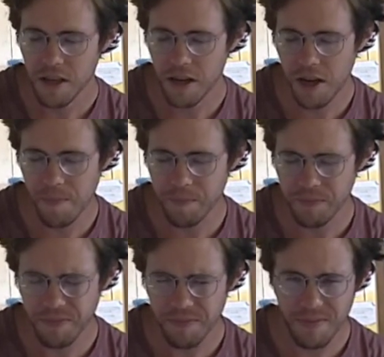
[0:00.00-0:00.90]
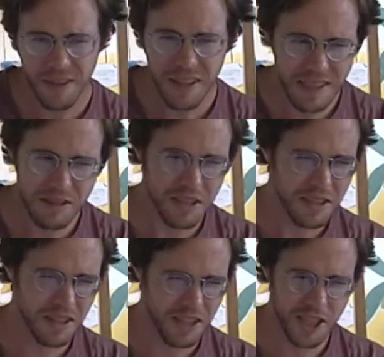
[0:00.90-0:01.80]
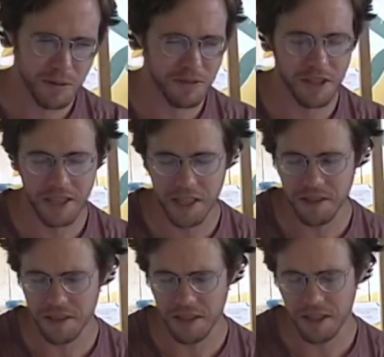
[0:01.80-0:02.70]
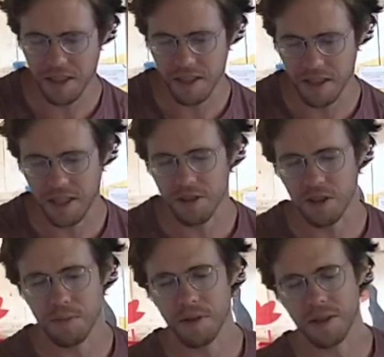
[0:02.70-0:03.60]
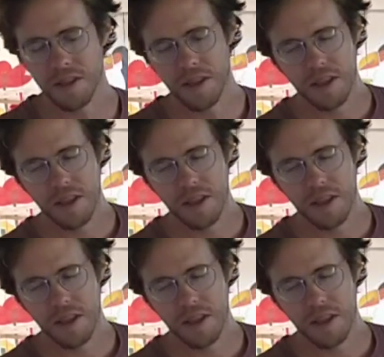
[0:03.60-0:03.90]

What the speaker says: Now DC can also be very dangerous and can kill you, but